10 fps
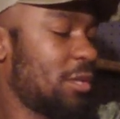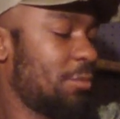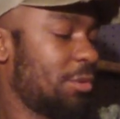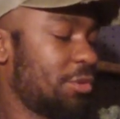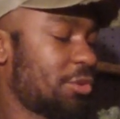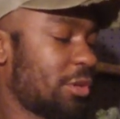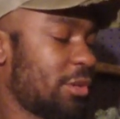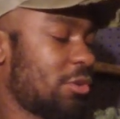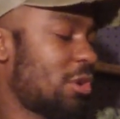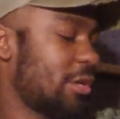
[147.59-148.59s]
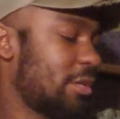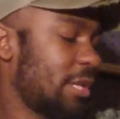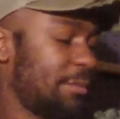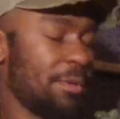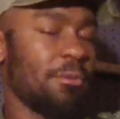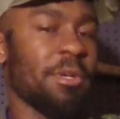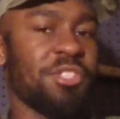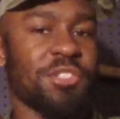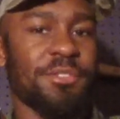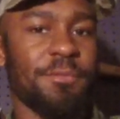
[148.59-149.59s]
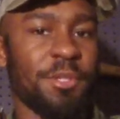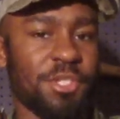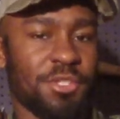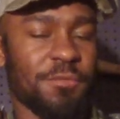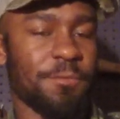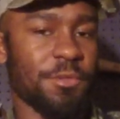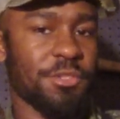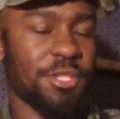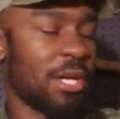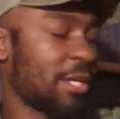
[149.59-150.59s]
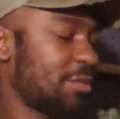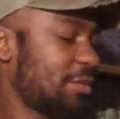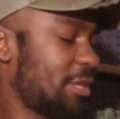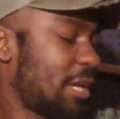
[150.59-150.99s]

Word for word: You put the tourniquet on, you know, adjust it, adjust it for the size,